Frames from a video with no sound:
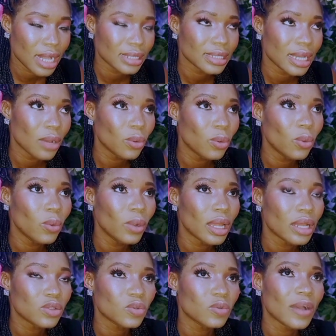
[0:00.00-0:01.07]
at
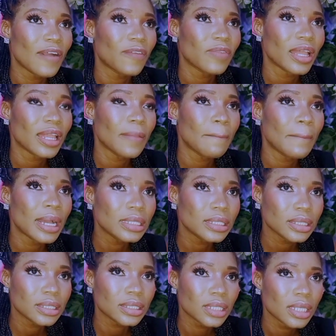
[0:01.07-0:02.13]
Angola. So after the
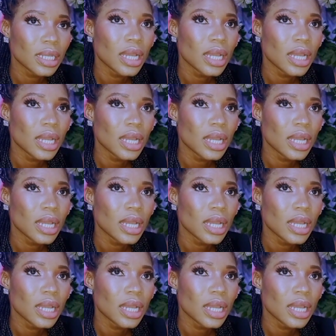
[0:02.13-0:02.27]
match,